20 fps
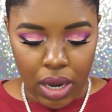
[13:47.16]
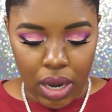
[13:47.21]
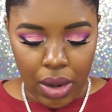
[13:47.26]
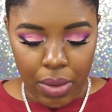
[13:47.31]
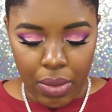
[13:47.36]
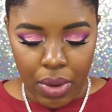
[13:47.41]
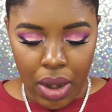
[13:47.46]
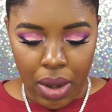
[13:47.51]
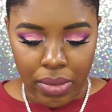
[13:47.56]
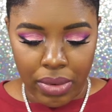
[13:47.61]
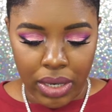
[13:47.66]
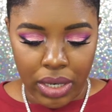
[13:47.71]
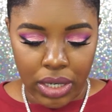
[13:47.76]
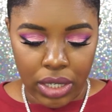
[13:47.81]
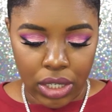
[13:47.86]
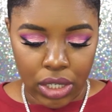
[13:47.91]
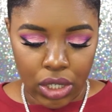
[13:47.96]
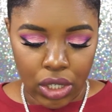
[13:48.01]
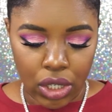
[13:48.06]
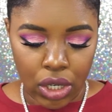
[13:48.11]
I probably
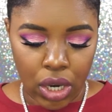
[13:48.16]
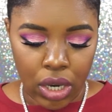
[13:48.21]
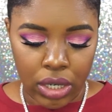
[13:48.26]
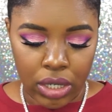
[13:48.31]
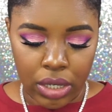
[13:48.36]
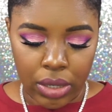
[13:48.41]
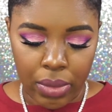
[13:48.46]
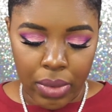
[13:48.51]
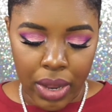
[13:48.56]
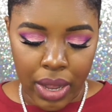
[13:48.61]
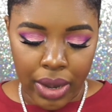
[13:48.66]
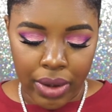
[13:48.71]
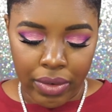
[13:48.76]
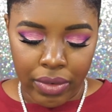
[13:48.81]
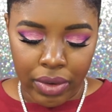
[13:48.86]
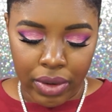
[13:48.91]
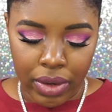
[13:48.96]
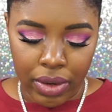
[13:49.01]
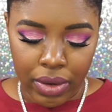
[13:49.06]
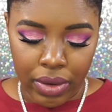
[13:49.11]
need to charge the
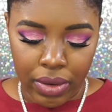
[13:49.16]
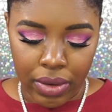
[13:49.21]
battery